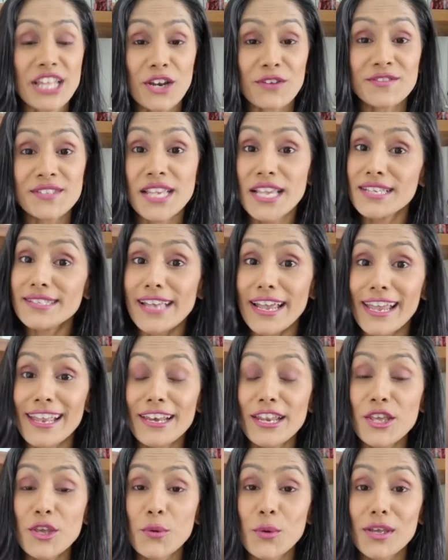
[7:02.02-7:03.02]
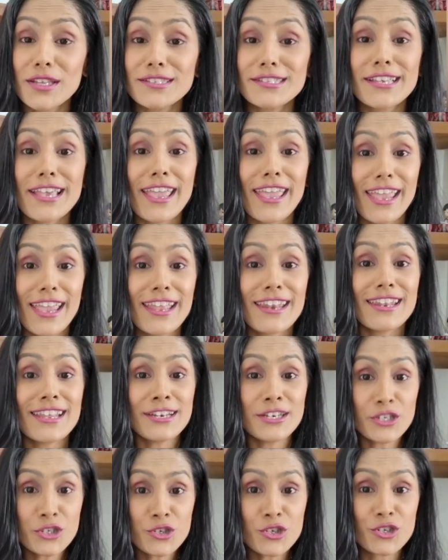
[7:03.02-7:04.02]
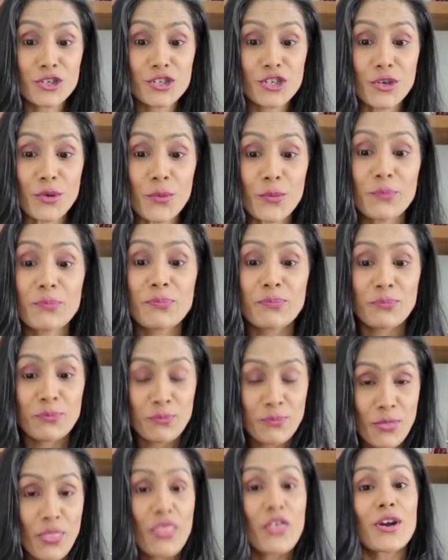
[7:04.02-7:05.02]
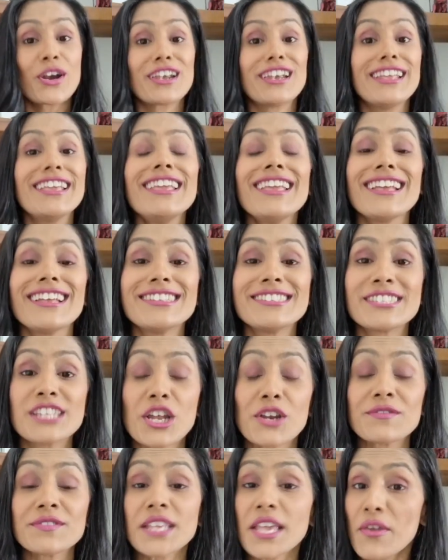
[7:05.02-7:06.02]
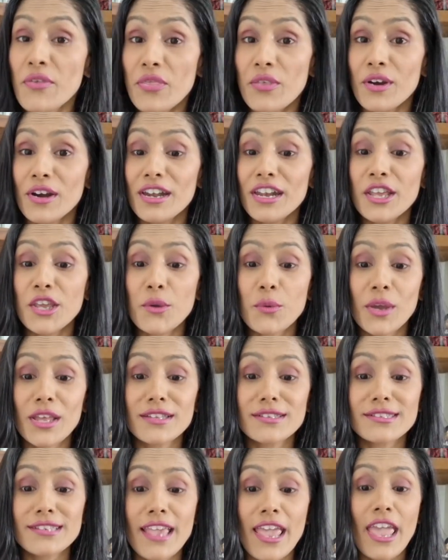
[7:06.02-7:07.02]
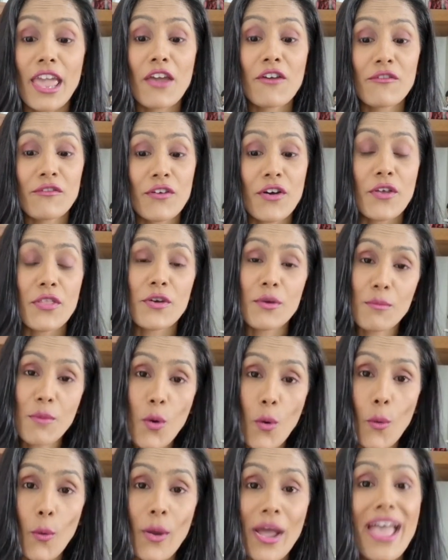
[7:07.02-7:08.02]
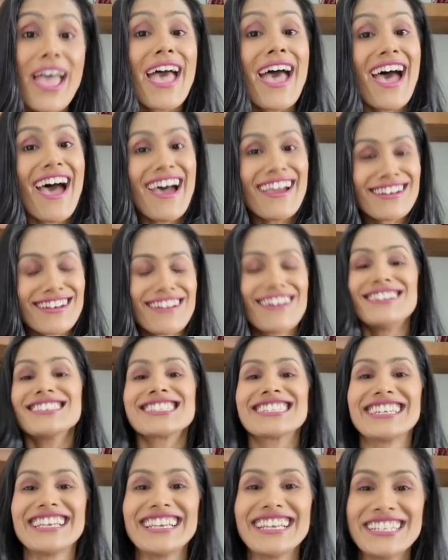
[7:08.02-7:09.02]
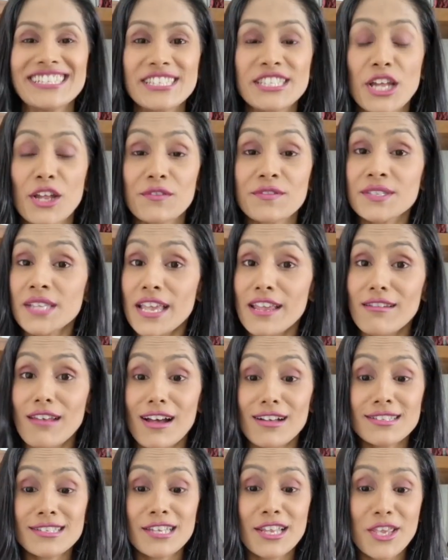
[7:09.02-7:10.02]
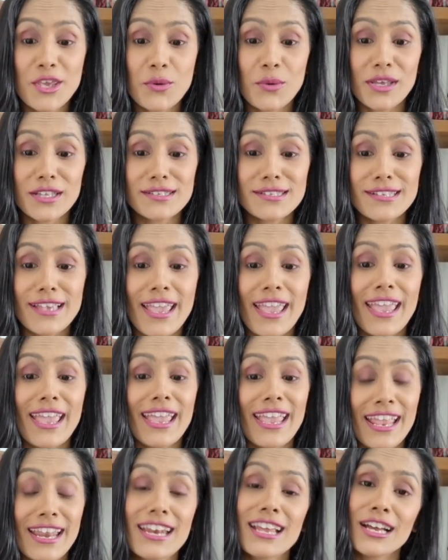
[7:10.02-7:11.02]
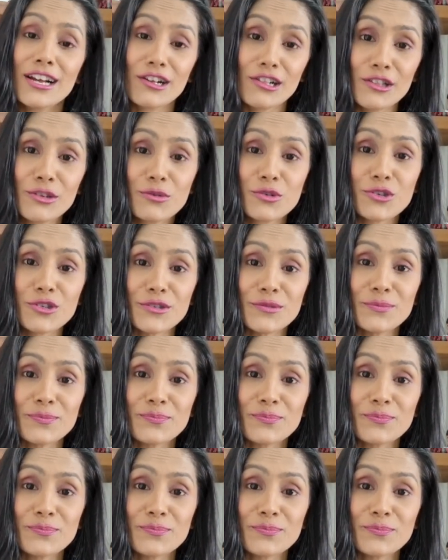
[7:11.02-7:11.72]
of saying secondly, you can say in addition to. Thirdly, instead of saying thirdly, you can say furthermore. And lastly, instead of saying lastly, you can say in conclusion.